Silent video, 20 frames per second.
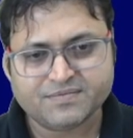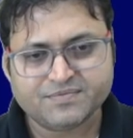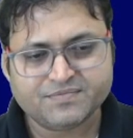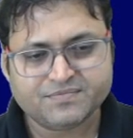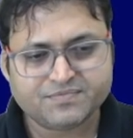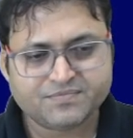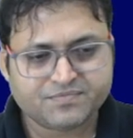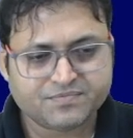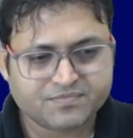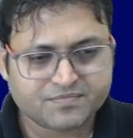
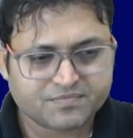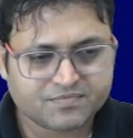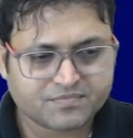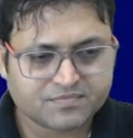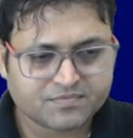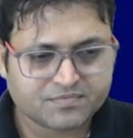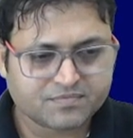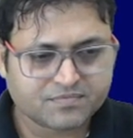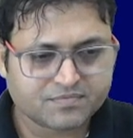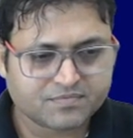
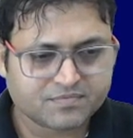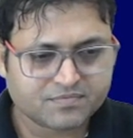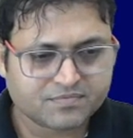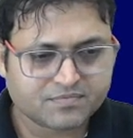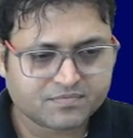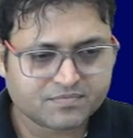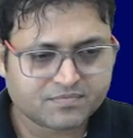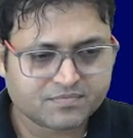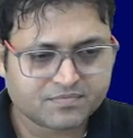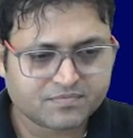
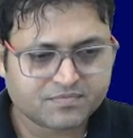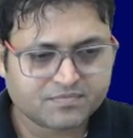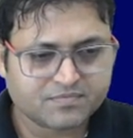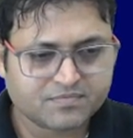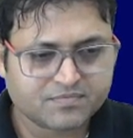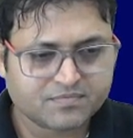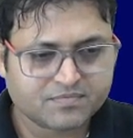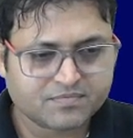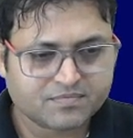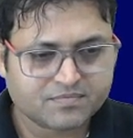
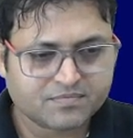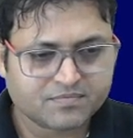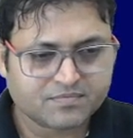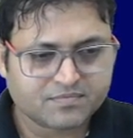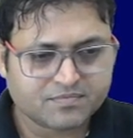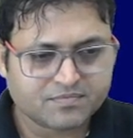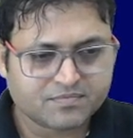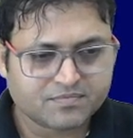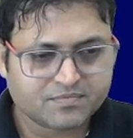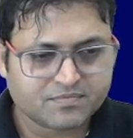
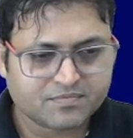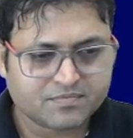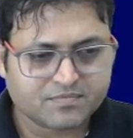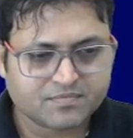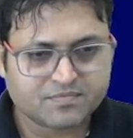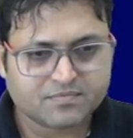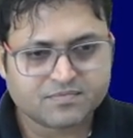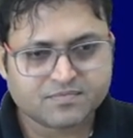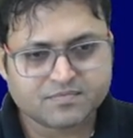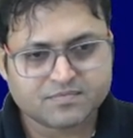
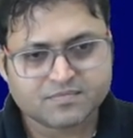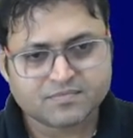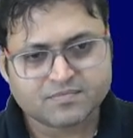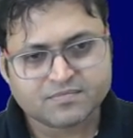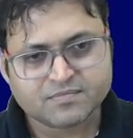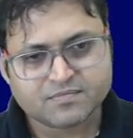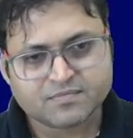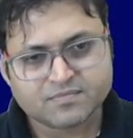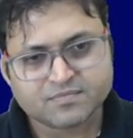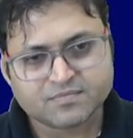
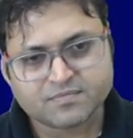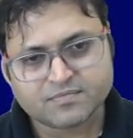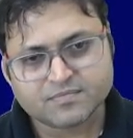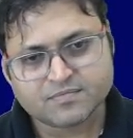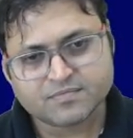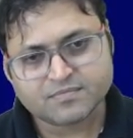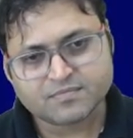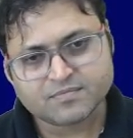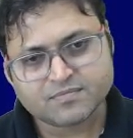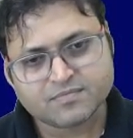
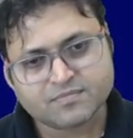Nobody speaks.